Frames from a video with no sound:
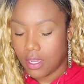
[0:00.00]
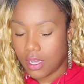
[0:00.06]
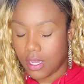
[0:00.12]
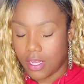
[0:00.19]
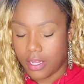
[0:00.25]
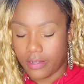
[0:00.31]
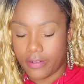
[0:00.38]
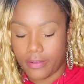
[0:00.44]

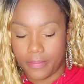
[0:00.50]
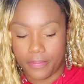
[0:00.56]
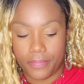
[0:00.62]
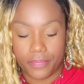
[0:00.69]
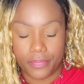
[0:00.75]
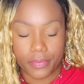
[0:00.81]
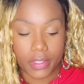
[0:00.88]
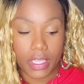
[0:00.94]

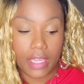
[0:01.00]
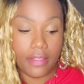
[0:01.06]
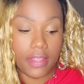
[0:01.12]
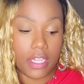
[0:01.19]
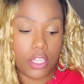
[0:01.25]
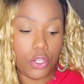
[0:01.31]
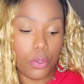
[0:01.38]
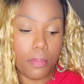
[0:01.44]
And
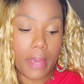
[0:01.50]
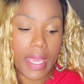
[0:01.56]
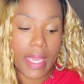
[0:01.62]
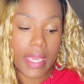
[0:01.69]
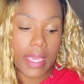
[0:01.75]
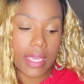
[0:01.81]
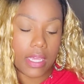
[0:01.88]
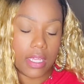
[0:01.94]
then you
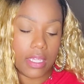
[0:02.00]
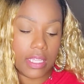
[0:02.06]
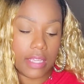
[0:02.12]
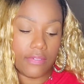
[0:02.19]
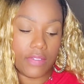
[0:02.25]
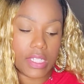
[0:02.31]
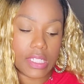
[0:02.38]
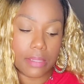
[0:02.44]
may
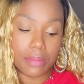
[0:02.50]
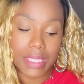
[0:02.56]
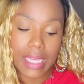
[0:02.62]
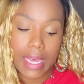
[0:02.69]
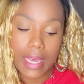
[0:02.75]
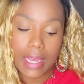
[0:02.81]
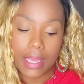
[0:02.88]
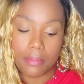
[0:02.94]
give it some
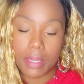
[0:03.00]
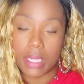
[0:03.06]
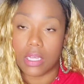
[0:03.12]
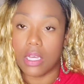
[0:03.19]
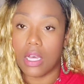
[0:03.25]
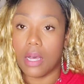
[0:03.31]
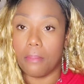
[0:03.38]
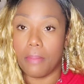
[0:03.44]
time
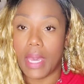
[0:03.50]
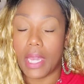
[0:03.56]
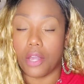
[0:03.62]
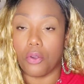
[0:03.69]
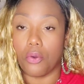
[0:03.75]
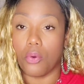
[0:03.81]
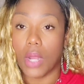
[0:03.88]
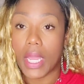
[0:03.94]
and come back
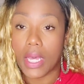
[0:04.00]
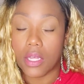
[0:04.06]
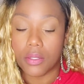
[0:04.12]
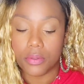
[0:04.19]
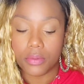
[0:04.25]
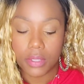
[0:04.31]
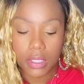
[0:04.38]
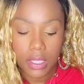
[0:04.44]

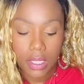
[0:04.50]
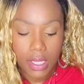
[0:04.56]
around.